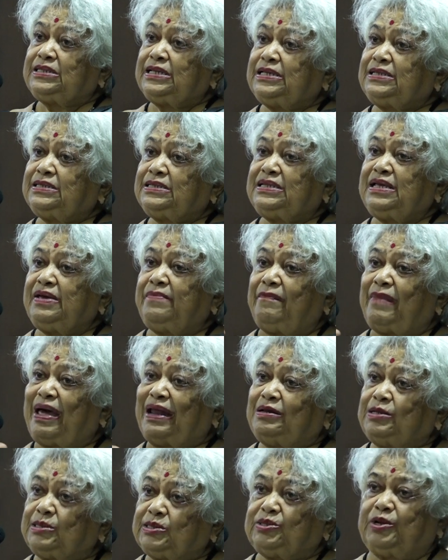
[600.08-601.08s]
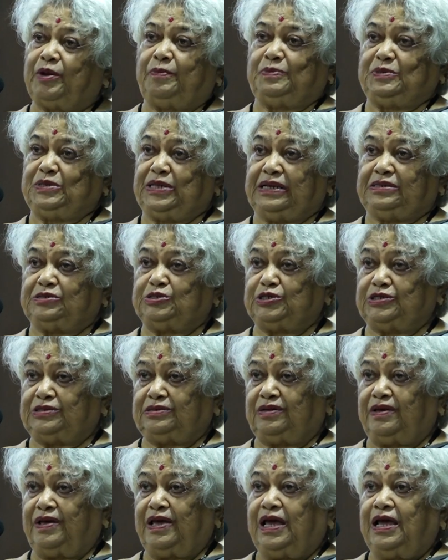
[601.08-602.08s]
is the manuscript section.
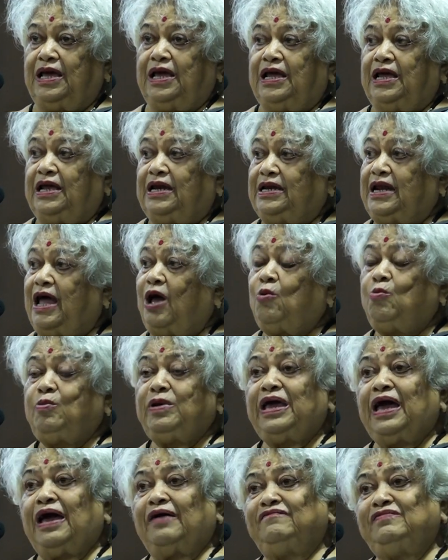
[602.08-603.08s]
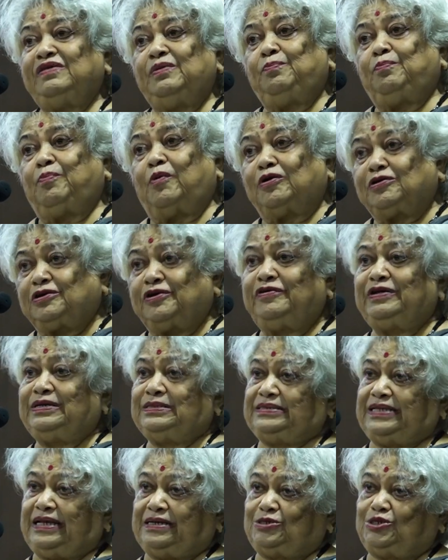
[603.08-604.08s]
Now we have the pottery
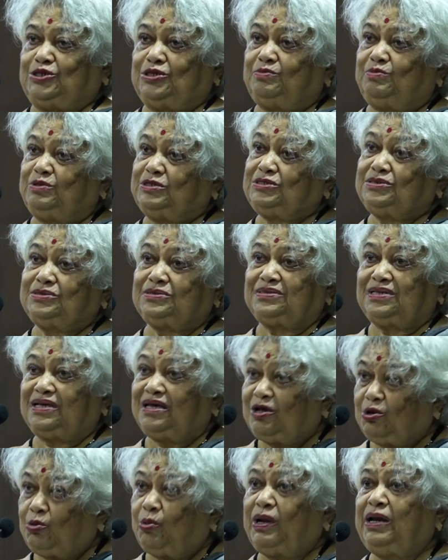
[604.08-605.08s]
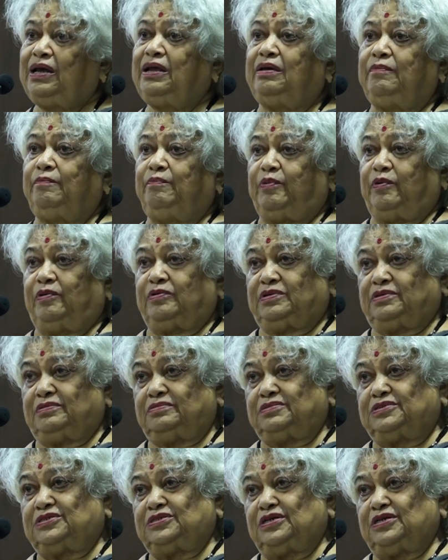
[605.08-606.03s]
section, which is equally important.